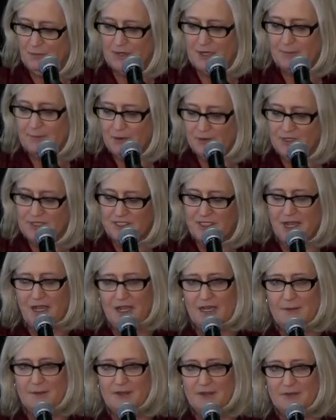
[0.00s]
What I'm going to
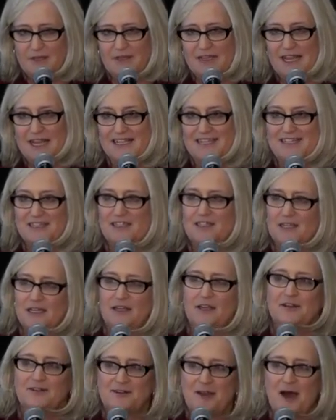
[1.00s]
talk about in the next,
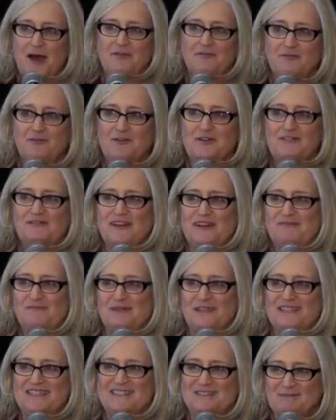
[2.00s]
not 45
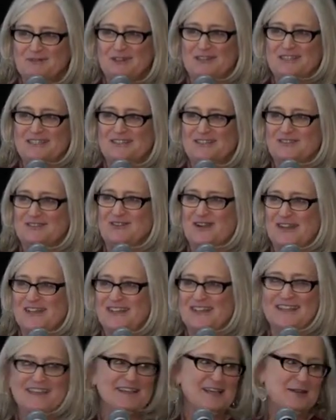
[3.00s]
minutes, because I'll try
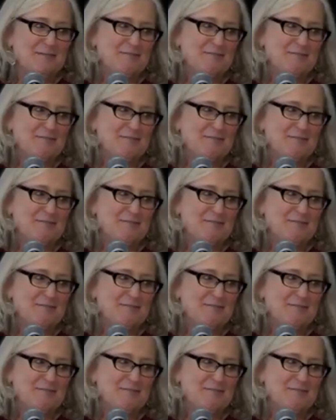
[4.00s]
to